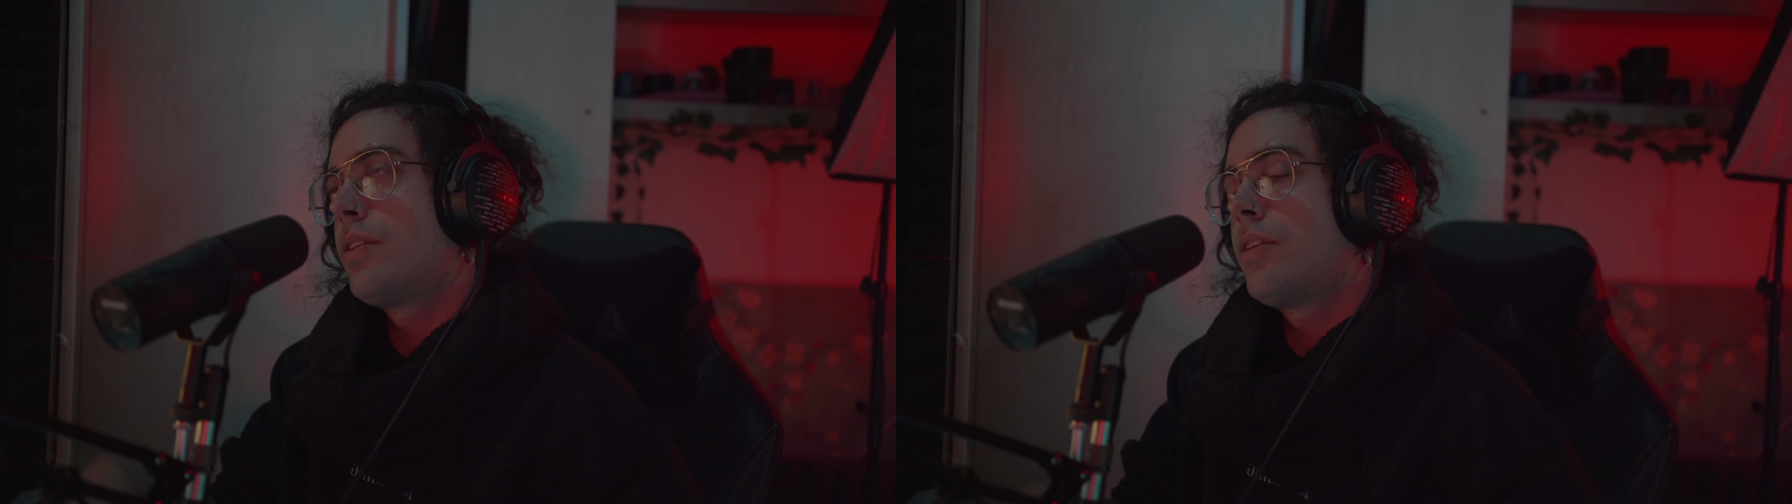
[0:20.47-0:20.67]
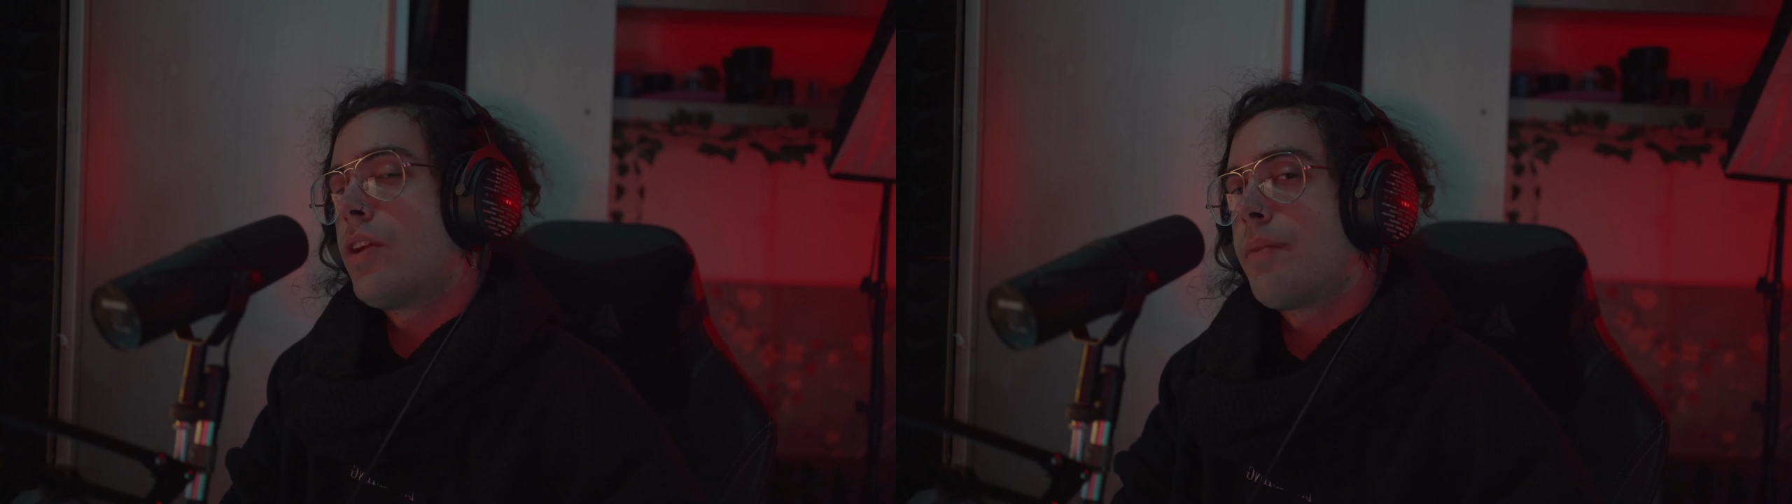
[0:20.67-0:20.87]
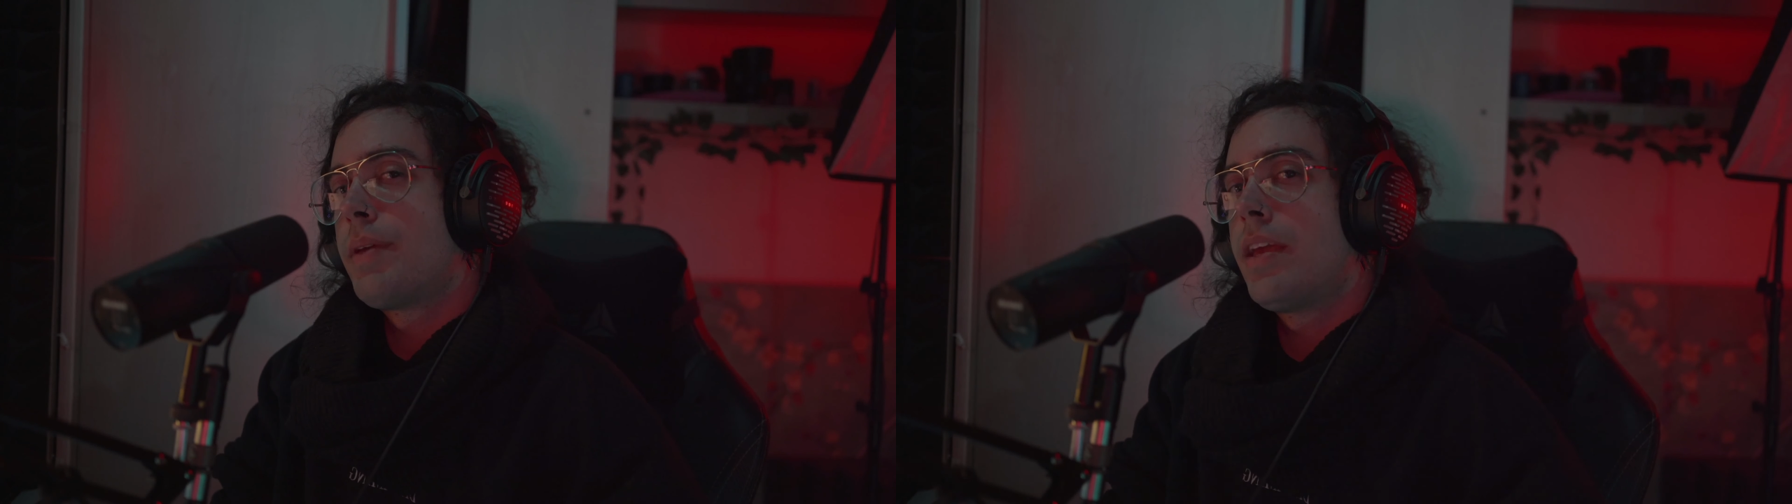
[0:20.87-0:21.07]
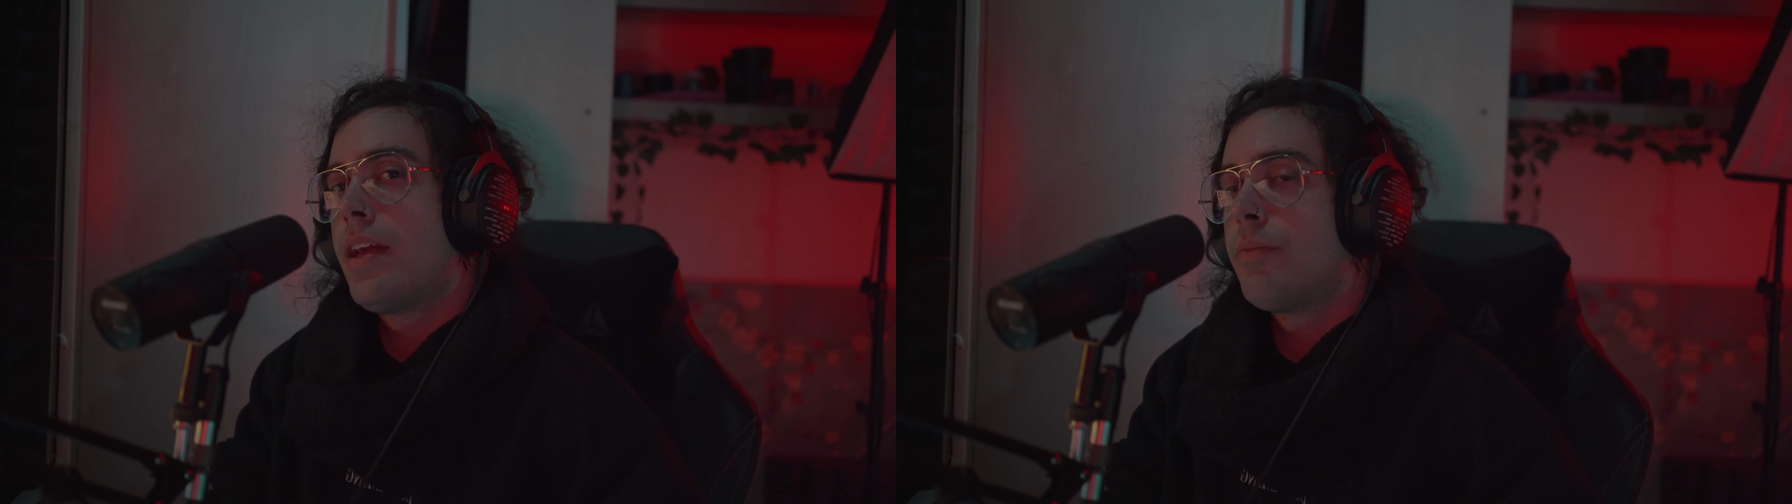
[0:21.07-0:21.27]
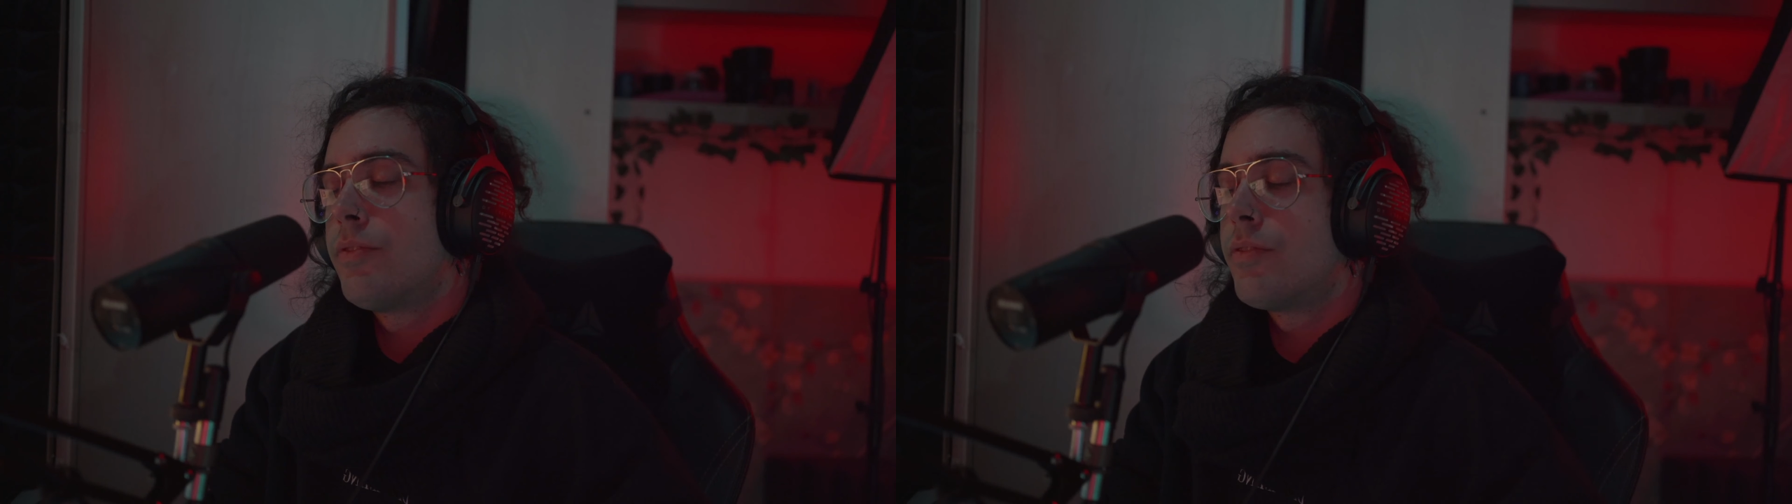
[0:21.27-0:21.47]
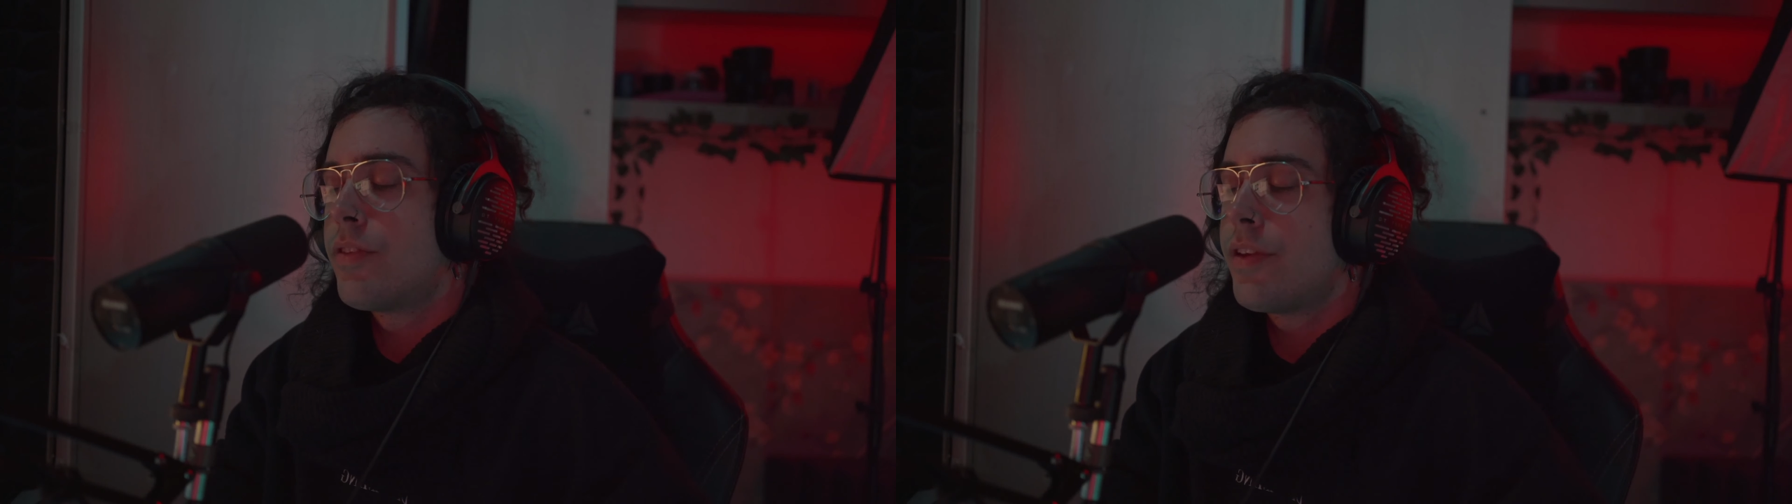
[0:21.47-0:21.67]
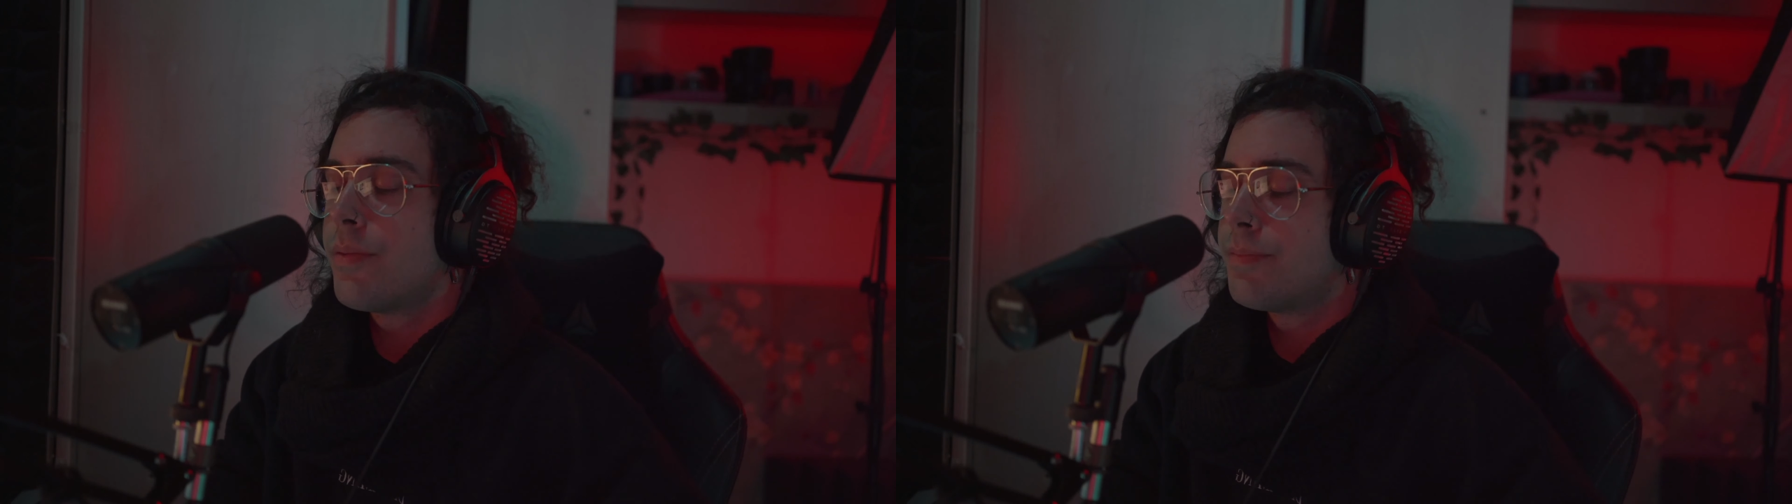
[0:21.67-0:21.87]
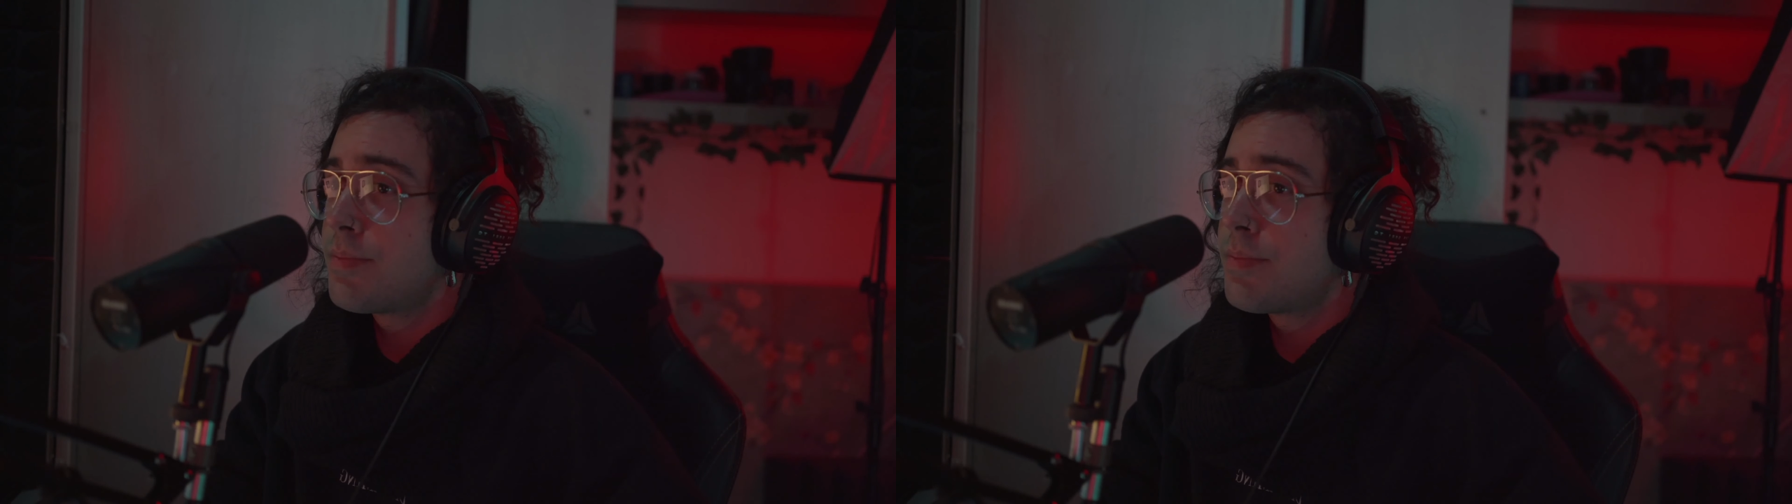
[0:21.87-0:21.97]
gonna be helpful for you.